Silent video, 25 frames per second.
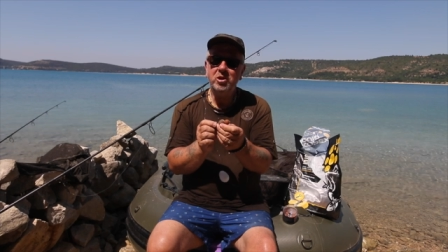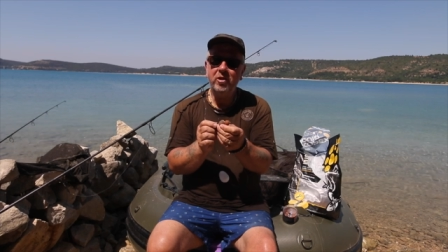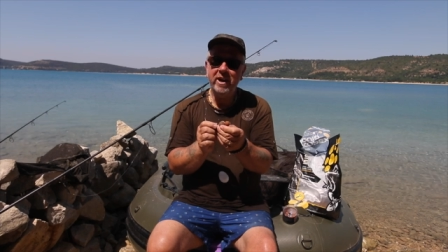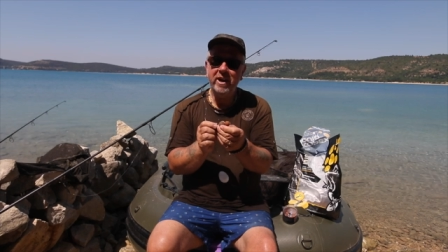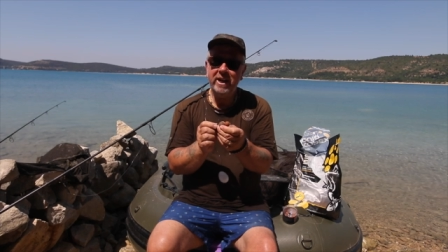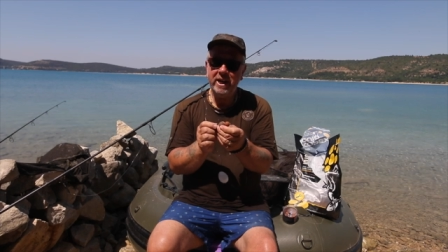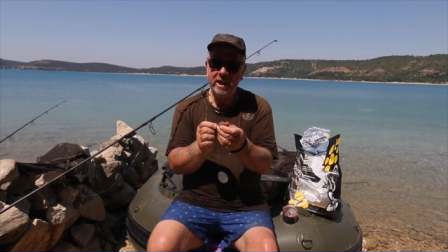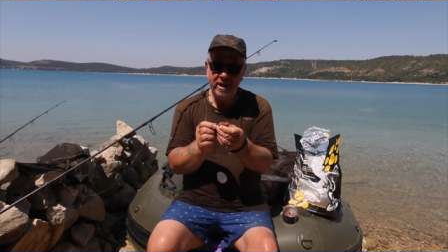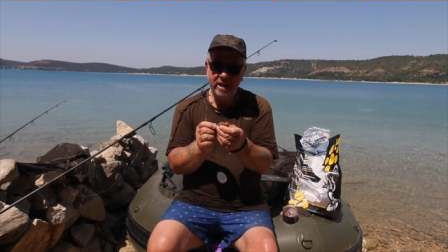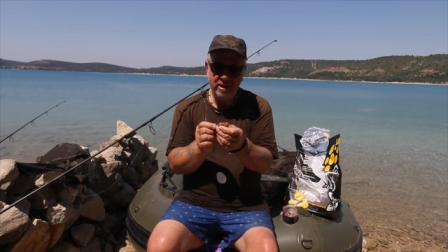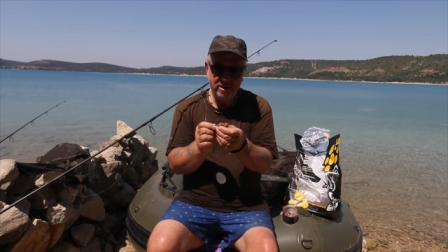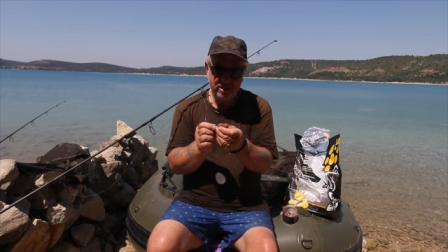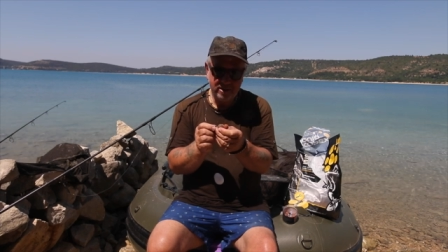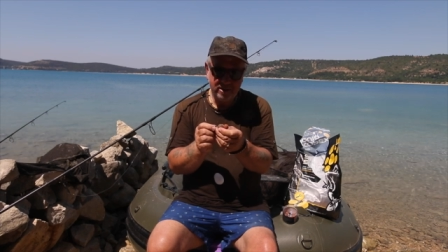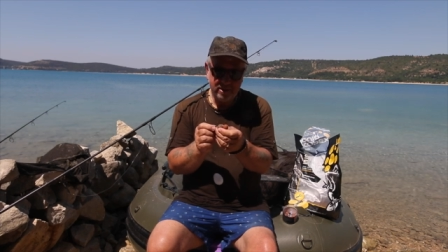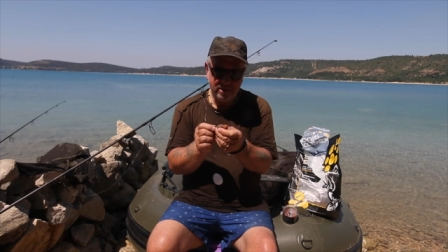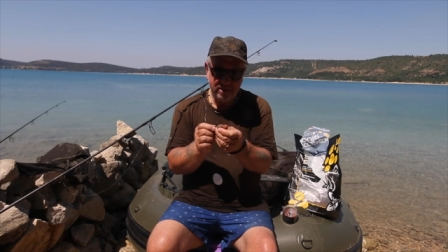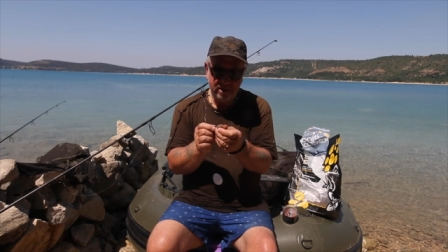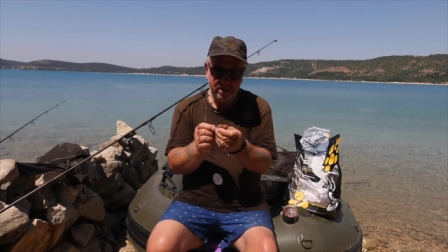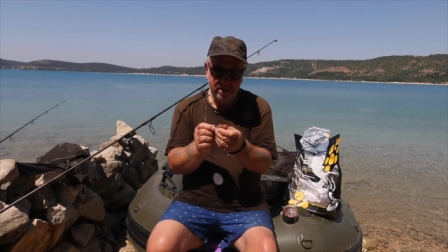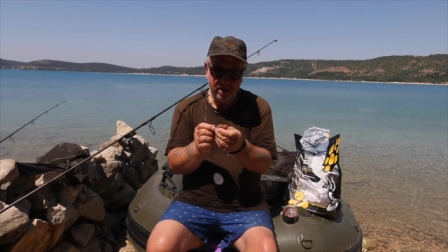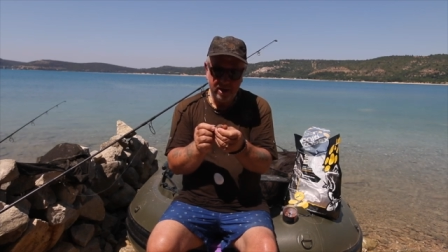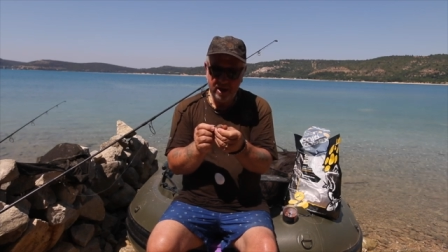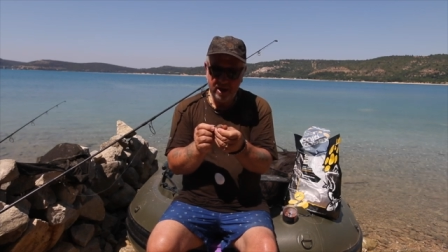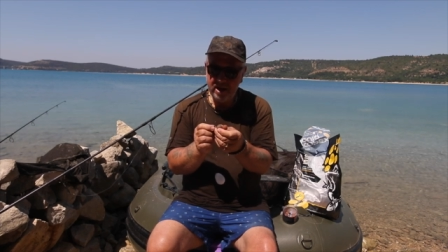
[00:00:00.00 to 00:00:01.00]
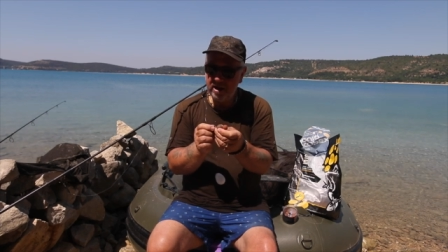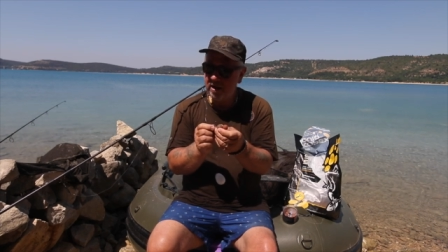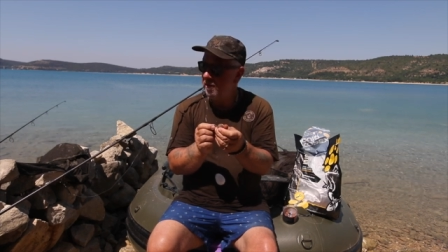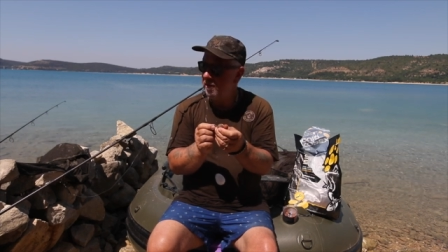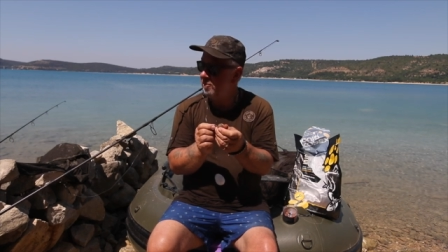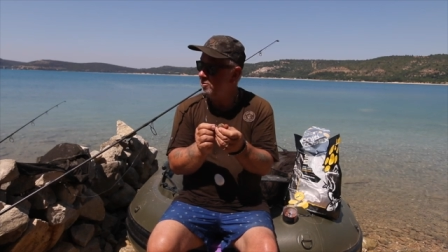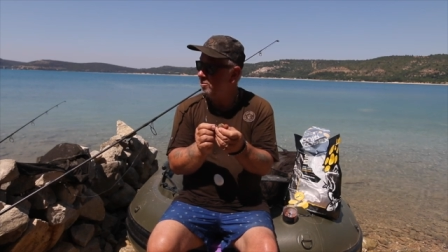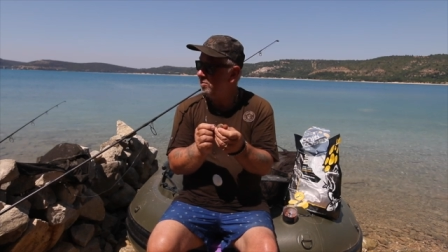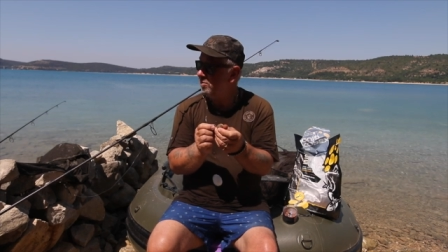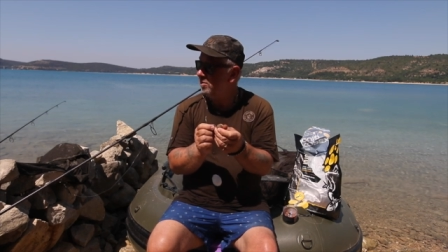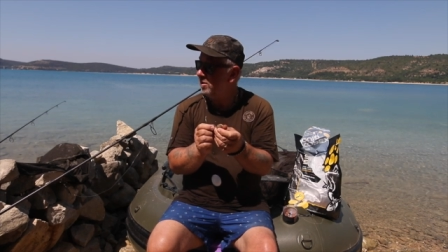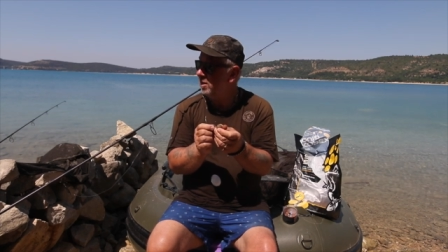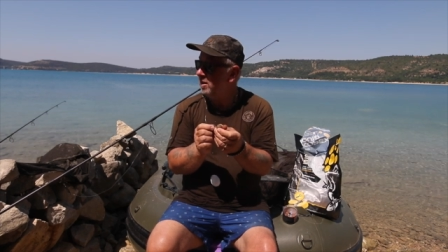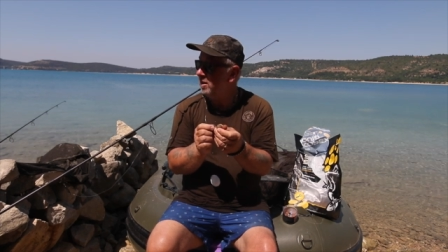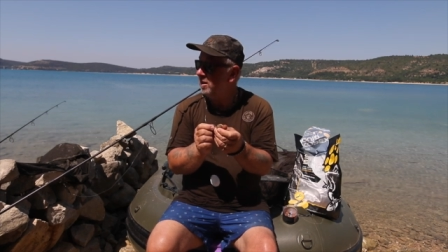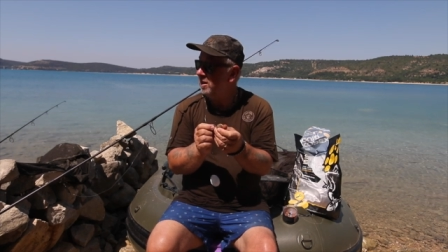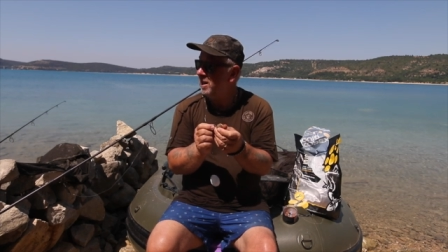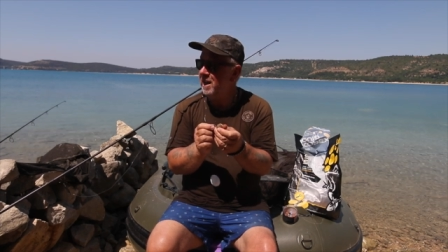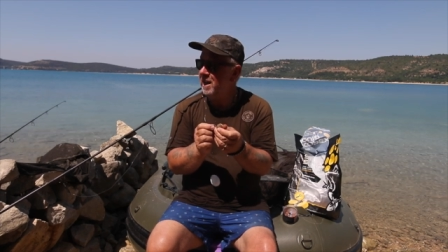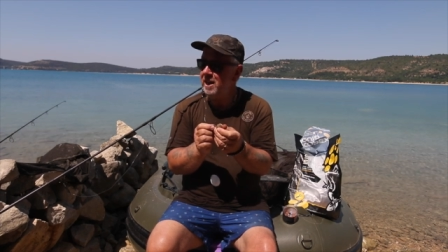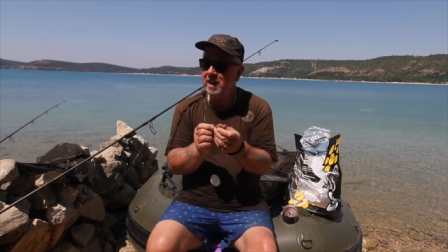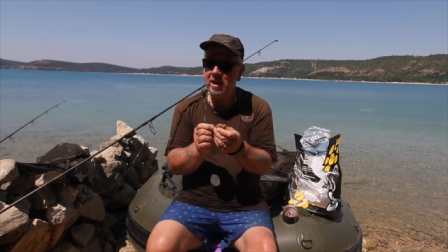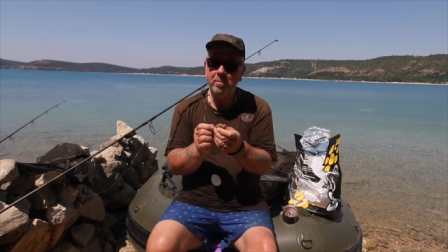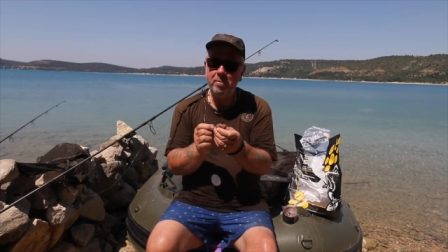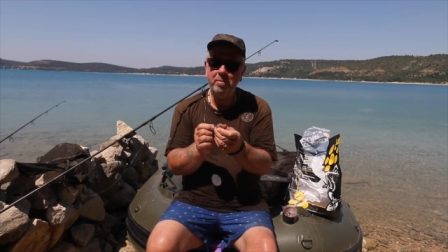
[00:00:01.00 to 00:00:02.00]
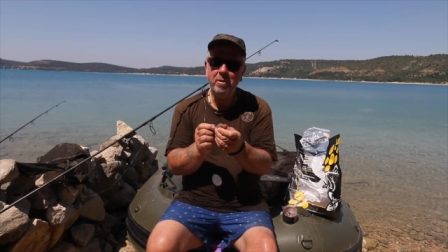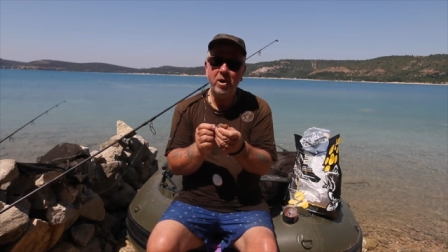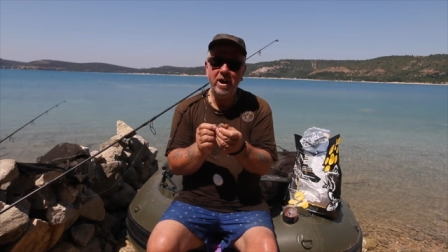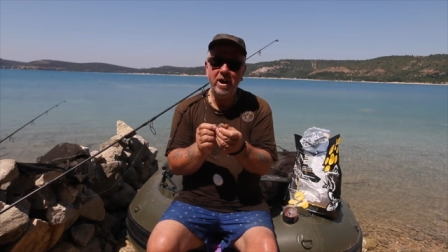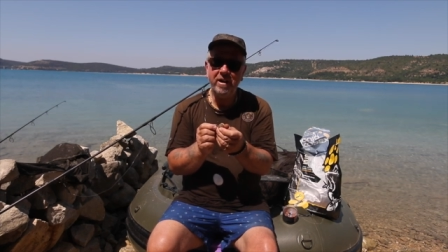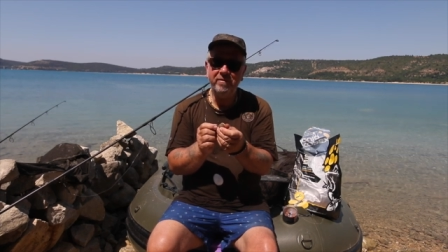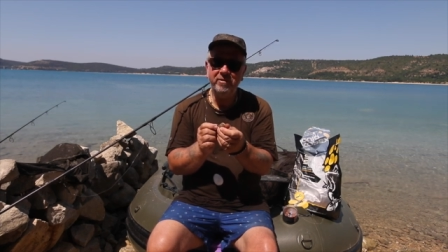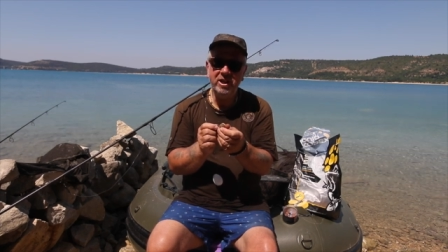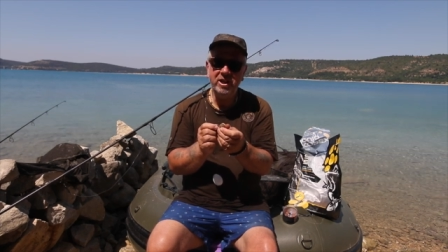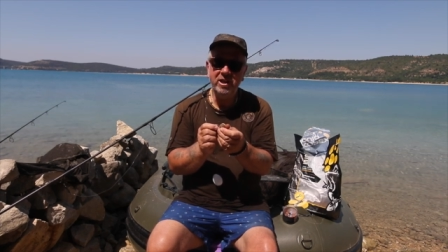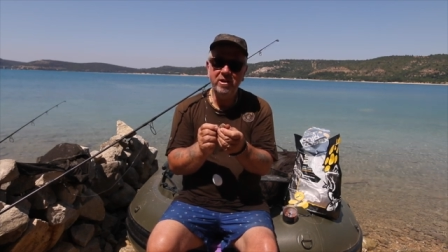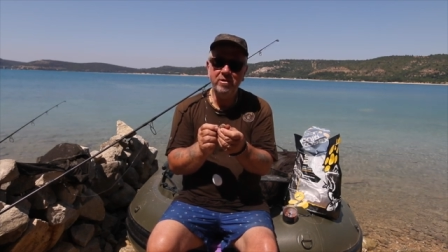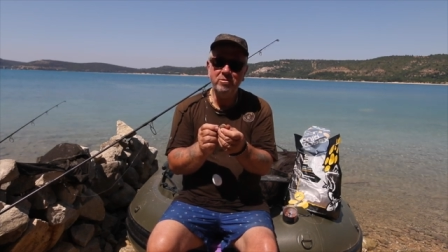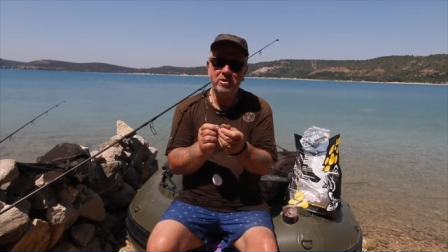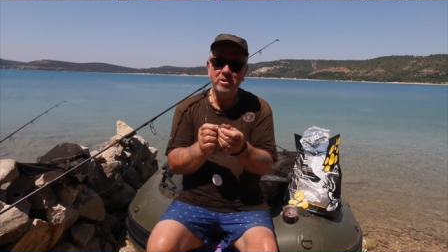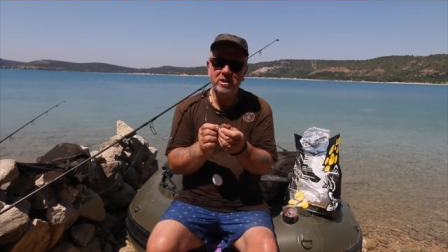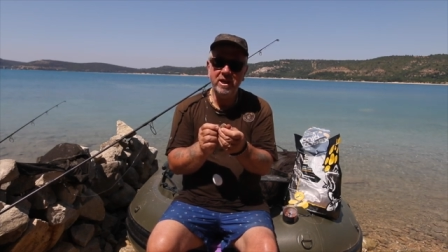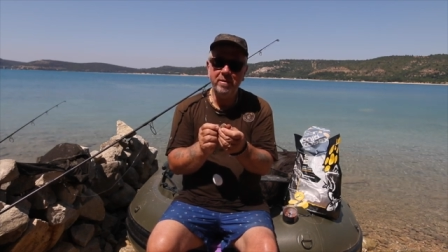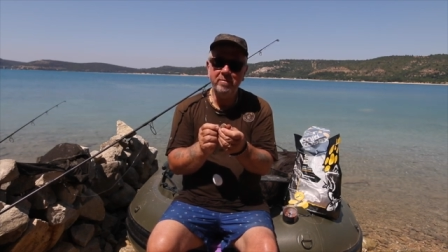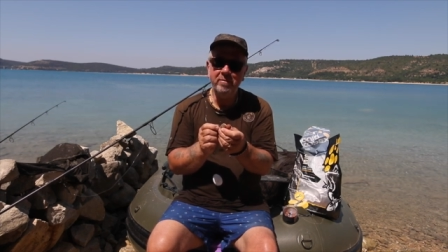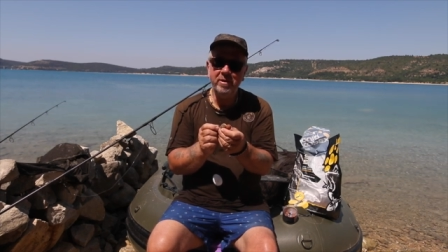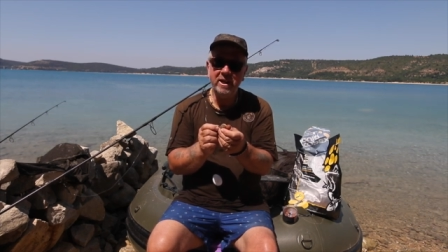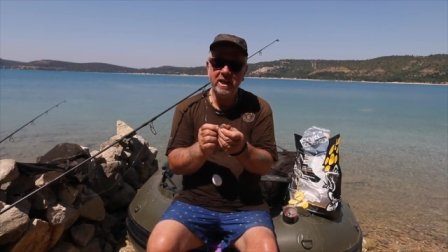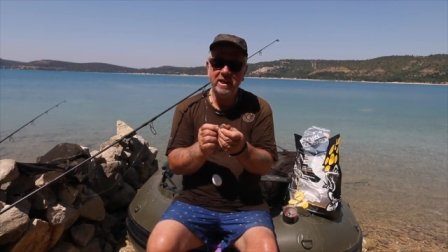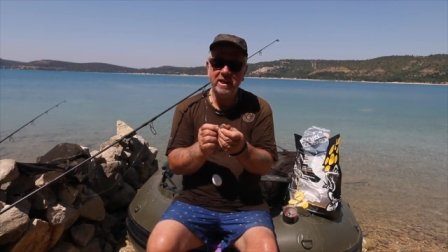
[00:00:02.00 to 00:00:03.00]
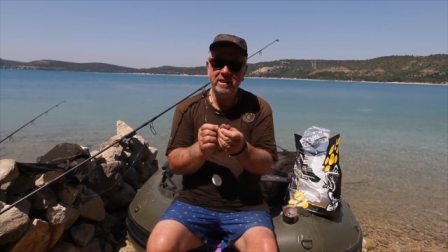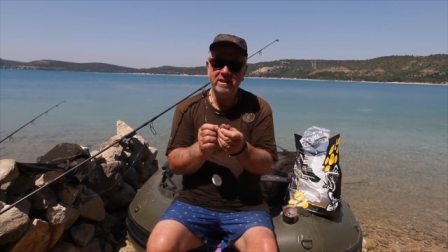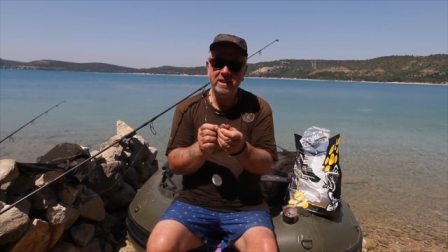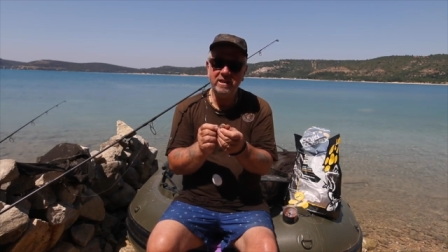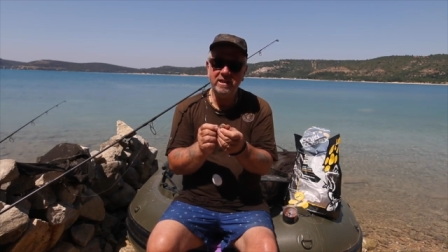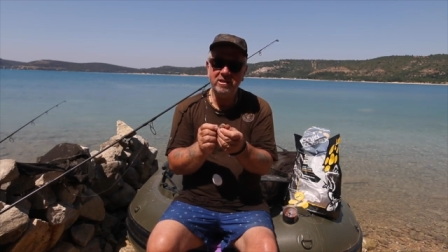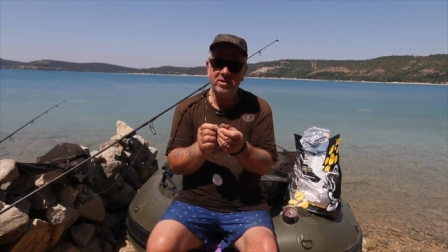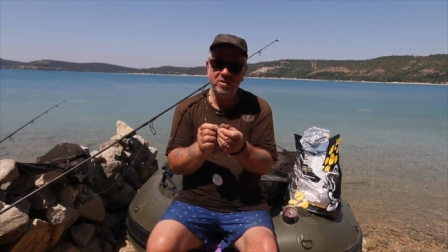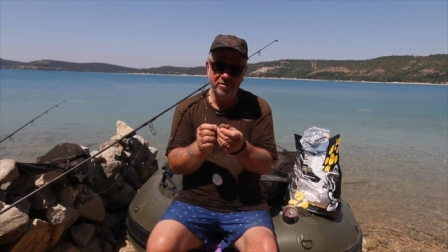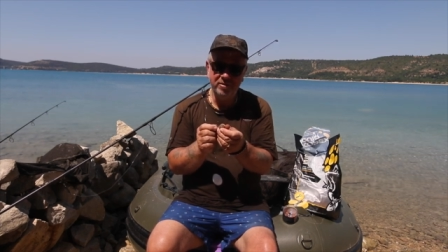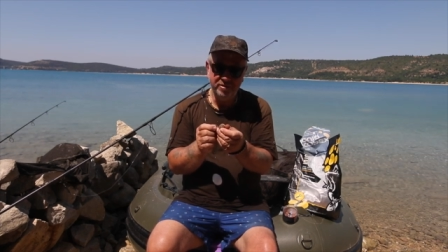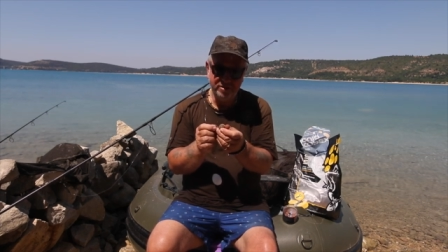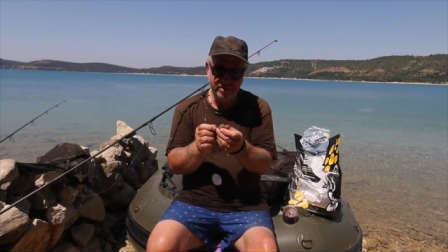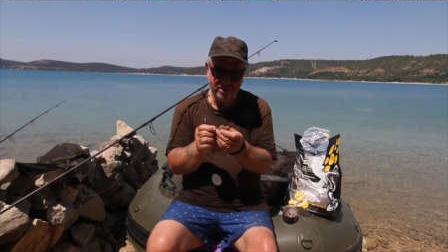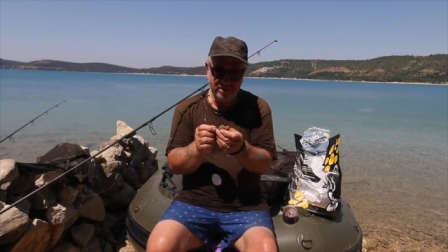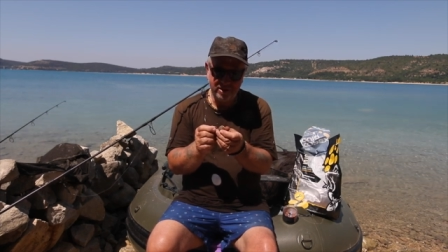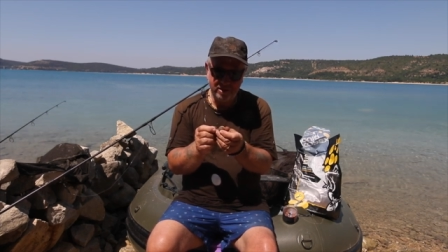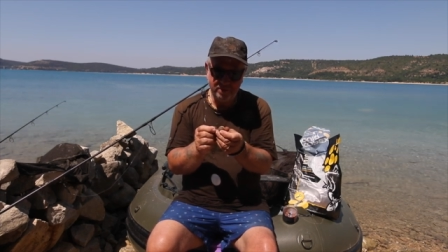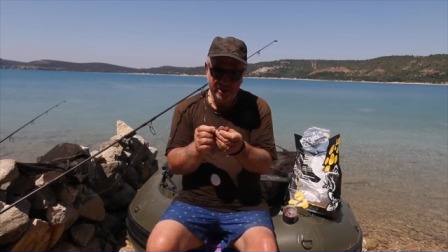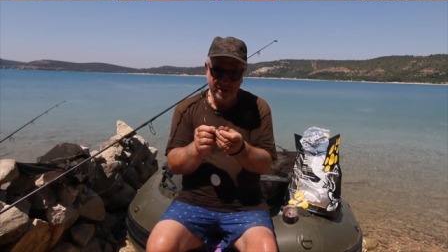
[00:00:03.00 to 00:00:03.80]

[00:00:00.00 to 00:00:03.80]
tiger nuts uh, I was thinking I might have to use them in case there's nuisance